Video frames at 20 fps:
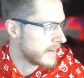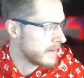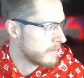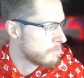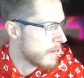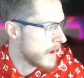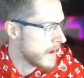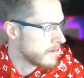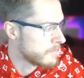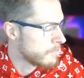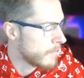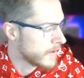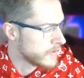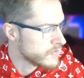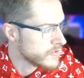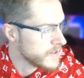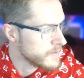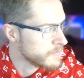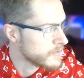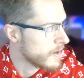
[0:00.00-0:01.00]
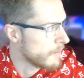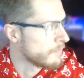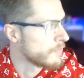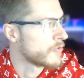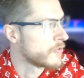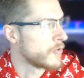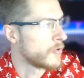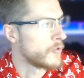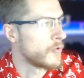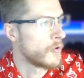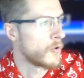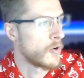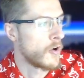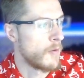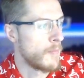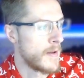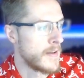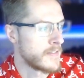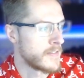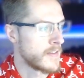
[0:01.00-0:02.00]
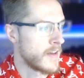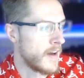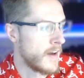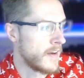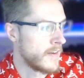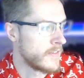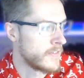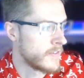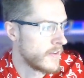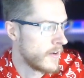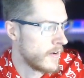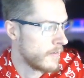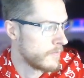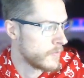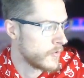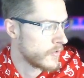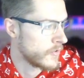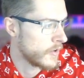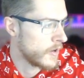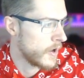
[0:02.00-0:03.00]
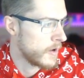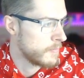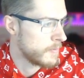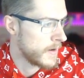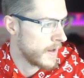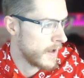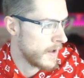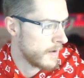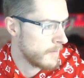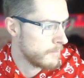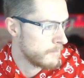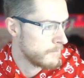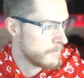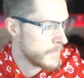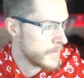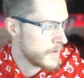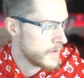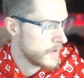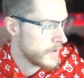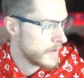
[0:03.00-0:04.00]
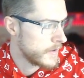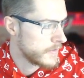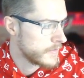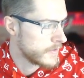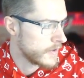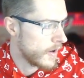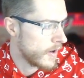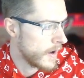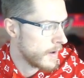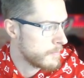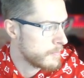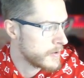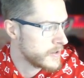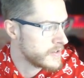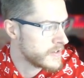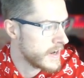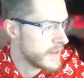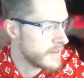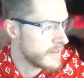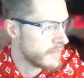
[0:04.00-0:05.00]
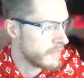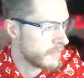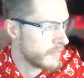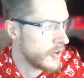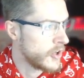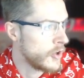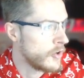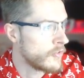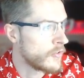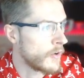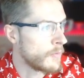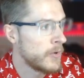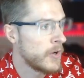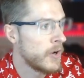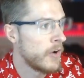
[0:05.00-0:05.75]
made my dreams come true, your comments, guys. So I'm just going to open it up. So I appreciate the views. We got